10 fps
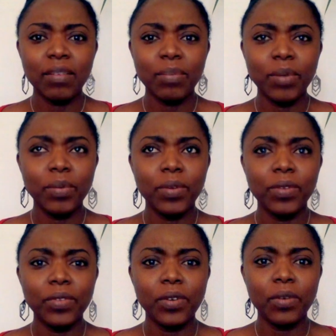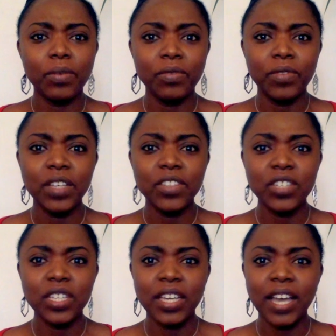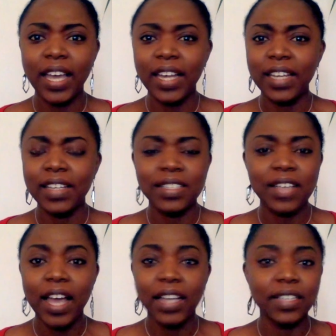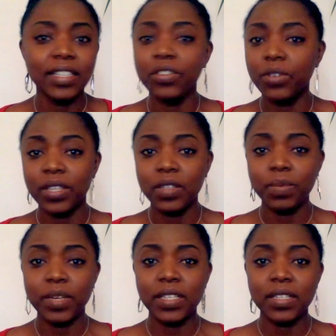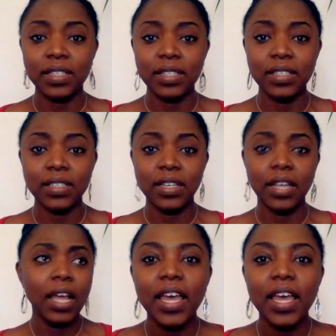people from Fiji Islands. I didn't know these places existed.